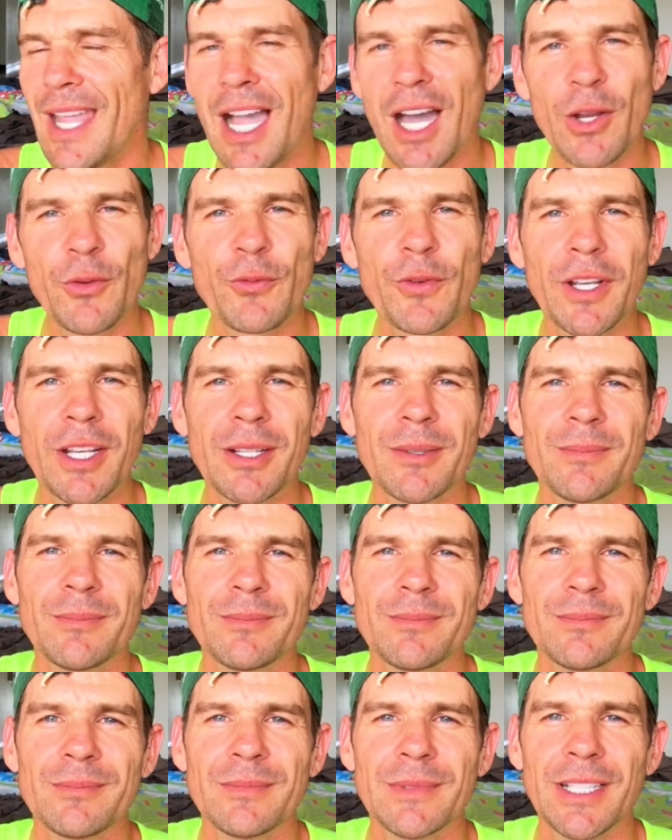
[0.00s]
unfair.
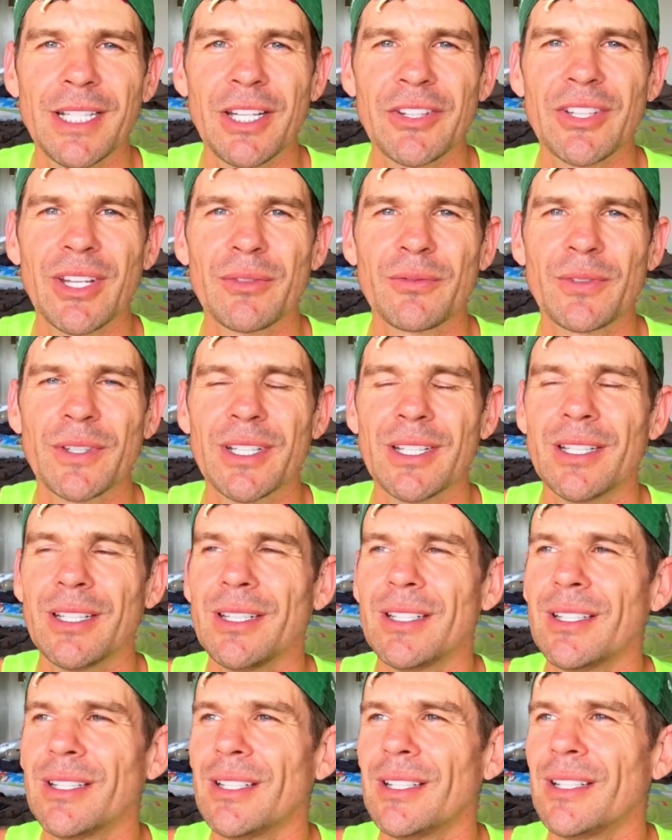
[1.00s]
It is unfair.
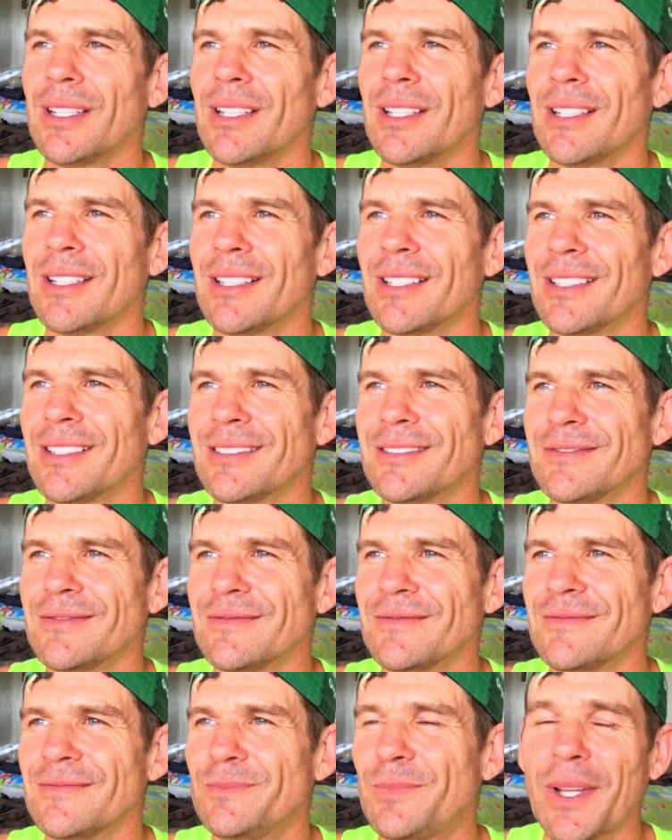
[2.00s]

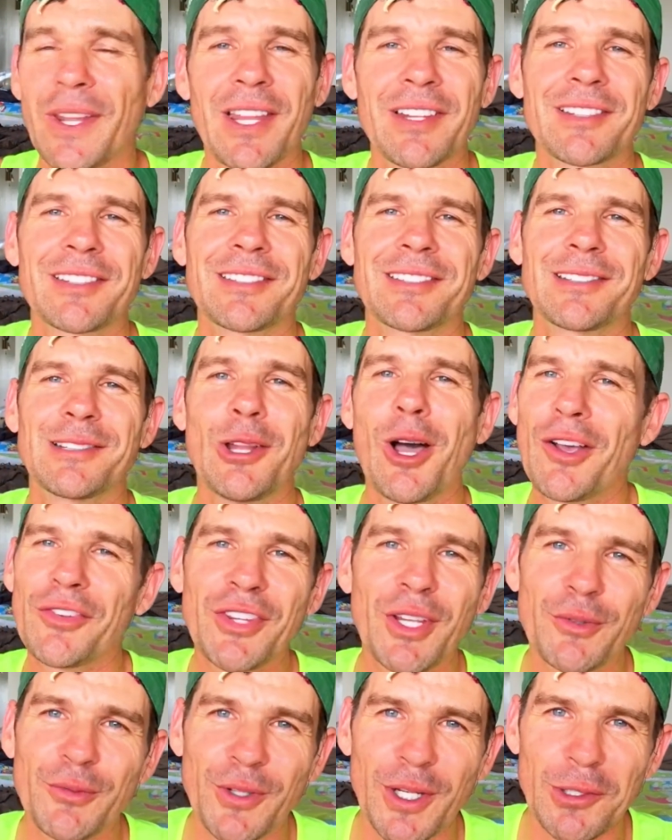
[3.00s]
But that's,
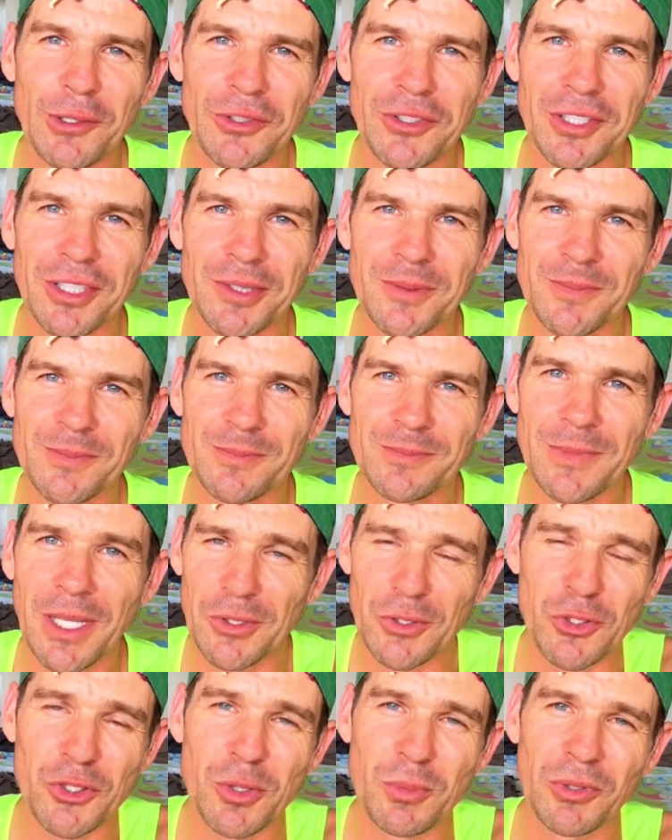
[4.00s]
life's unfair, isn't it?
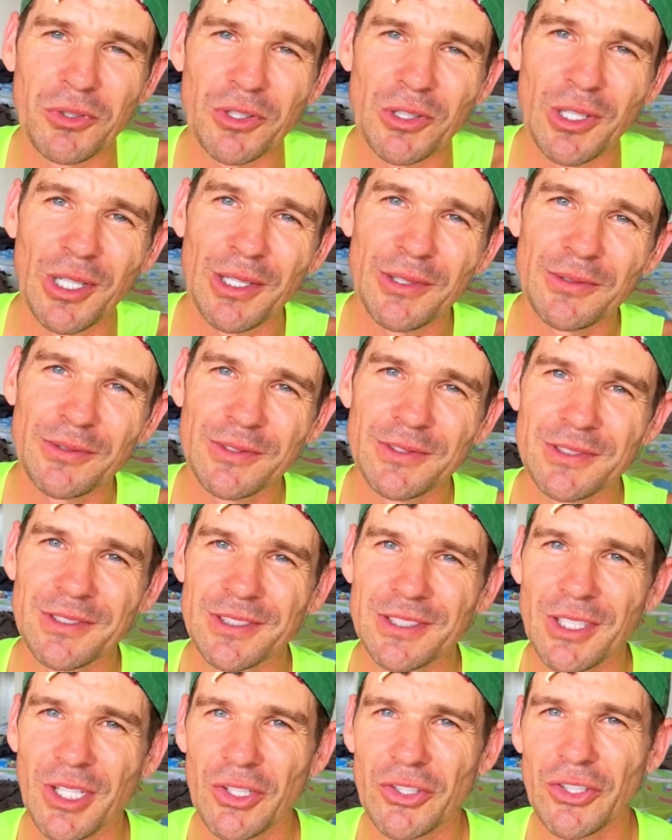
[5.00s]
And YouTube is life.
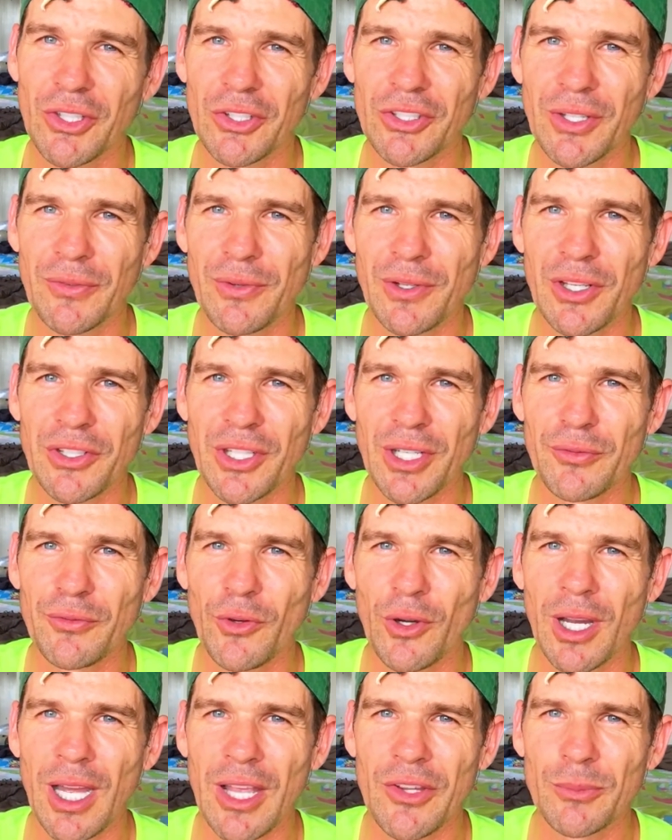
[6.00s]
I definitely
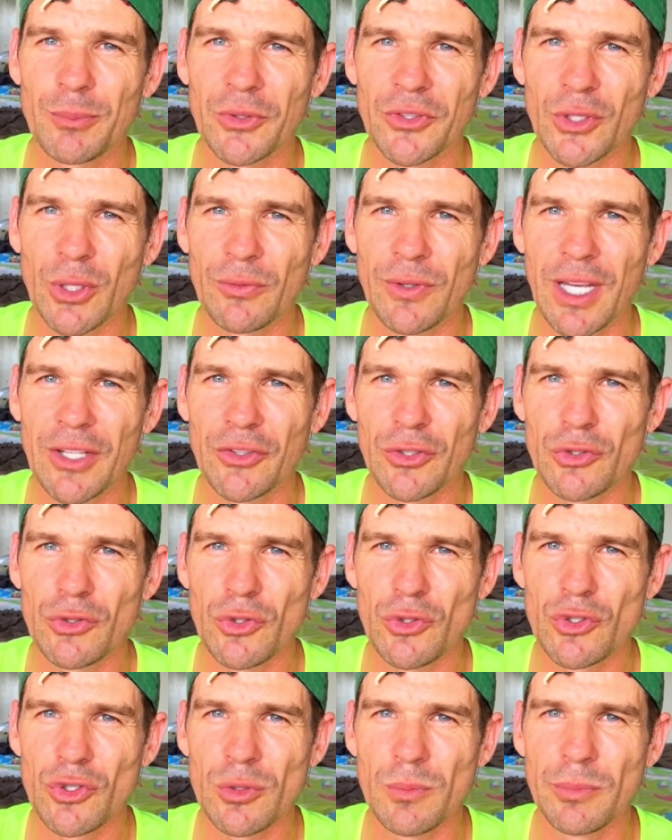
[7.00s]
identify as myself as a
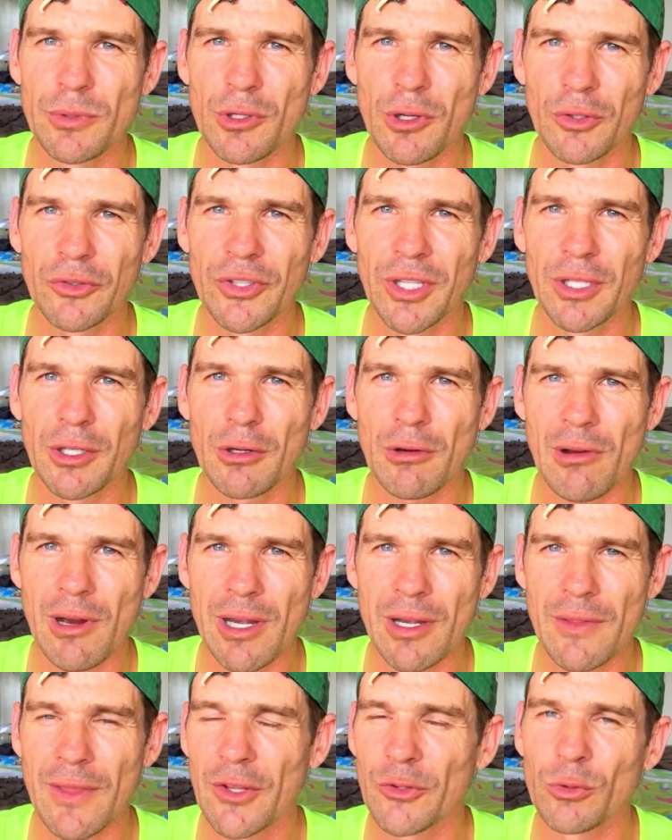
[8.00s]
YouTube content
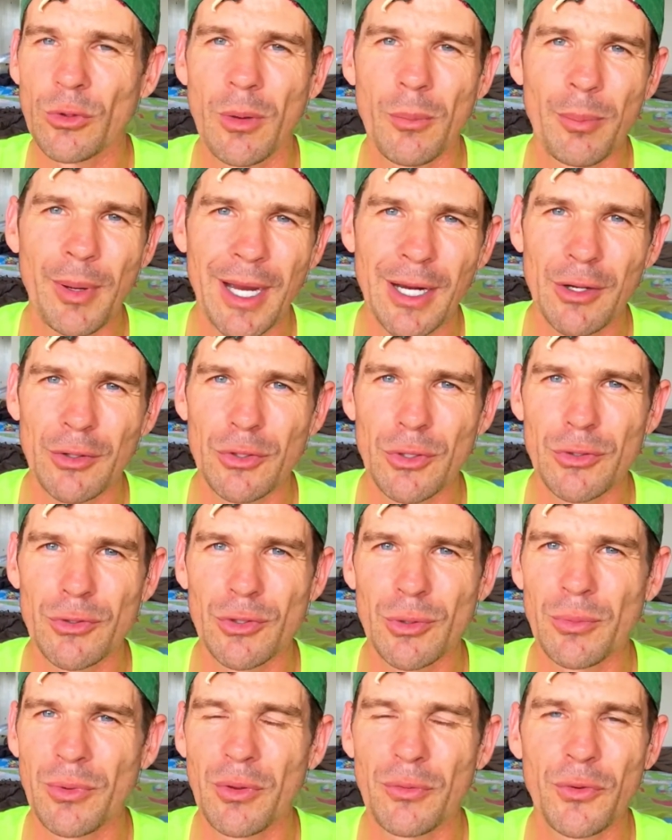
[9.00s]
creator, and that's why I'm back on
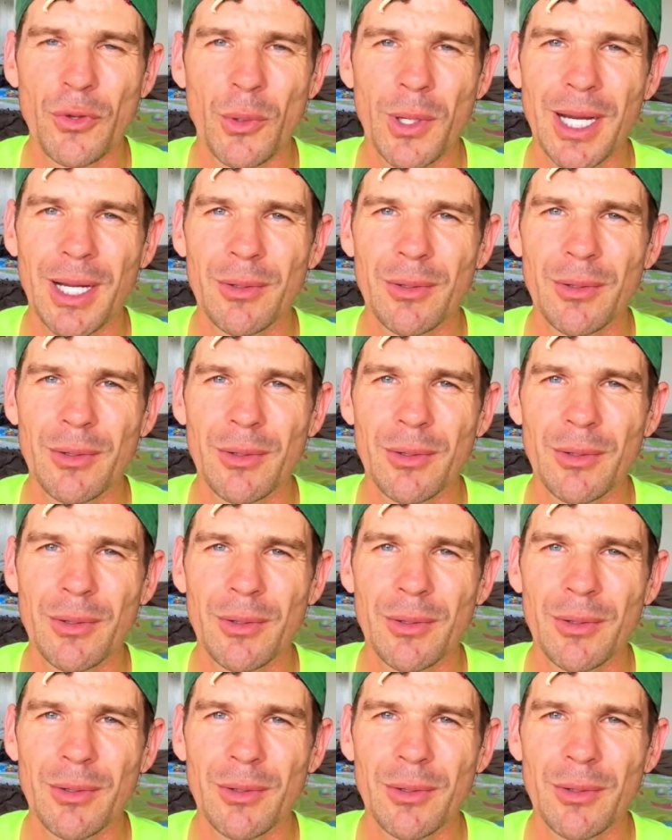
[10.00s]
YouTube in a few